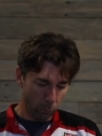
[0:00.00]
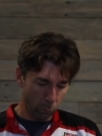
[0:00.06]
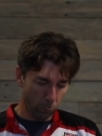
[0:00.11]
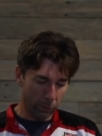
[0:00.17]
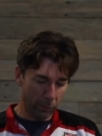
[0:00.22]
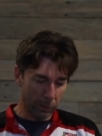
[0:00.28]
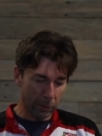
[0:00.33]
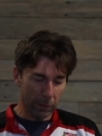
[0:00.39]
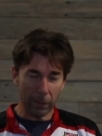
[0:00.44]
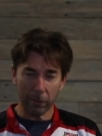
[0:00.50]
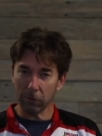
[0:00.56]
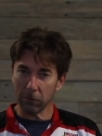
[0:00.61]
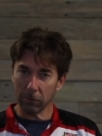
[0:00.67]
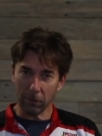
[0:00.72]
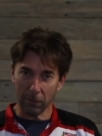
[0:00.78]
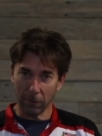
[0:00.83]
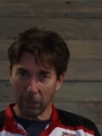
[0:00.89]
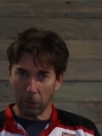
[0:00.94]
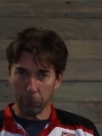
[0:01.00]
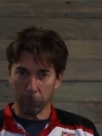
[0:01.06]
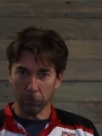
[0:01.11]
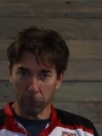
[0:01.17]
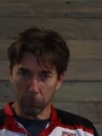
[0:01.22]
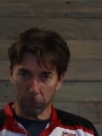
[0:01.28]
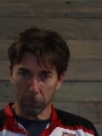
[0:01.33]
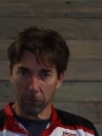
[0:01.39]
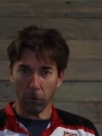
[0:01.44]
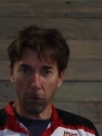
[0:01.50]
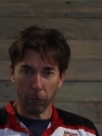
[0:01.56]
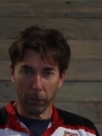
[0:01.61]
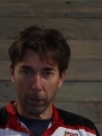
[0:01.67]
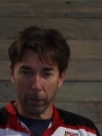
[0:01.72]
when the yeast in there was obscuring